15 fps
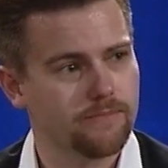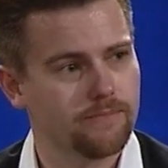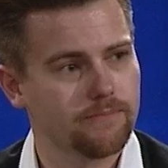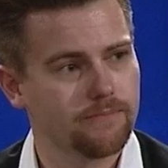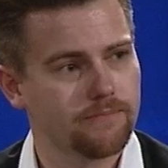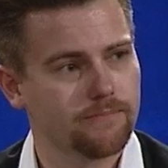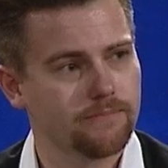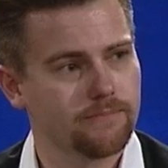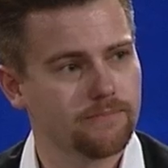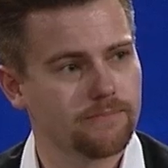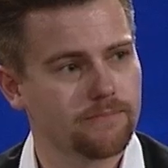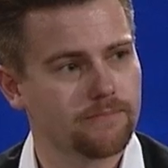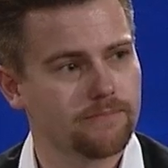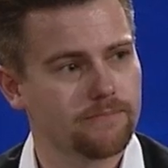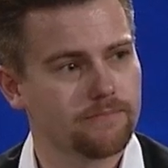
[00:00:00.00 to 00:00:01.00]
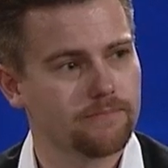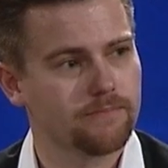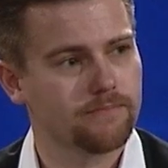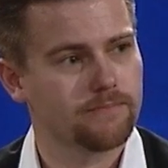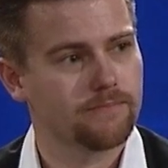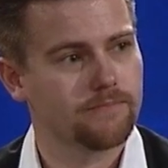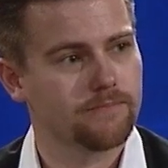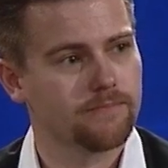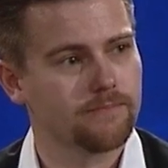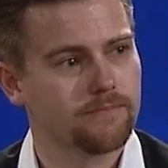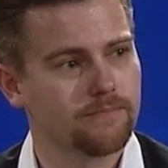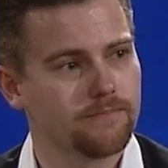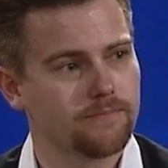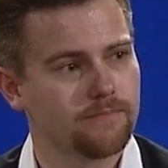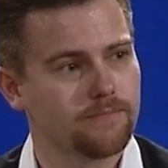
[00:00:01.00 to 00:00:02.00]

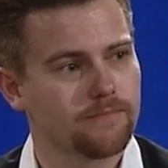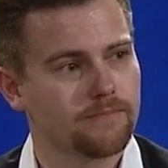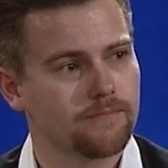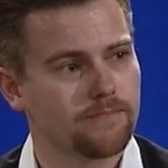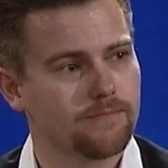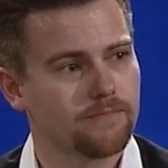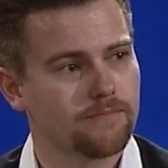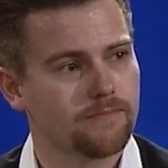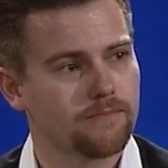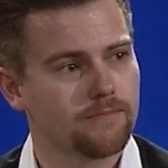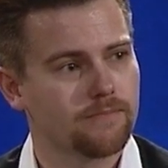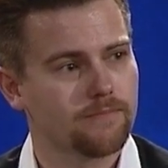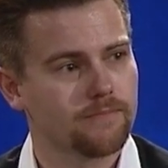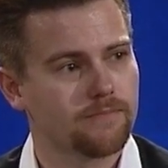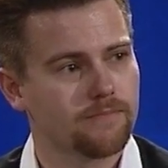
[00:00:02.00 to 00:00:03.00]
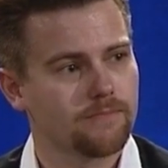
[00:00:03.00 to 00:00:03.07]
No one is speaking in this clip.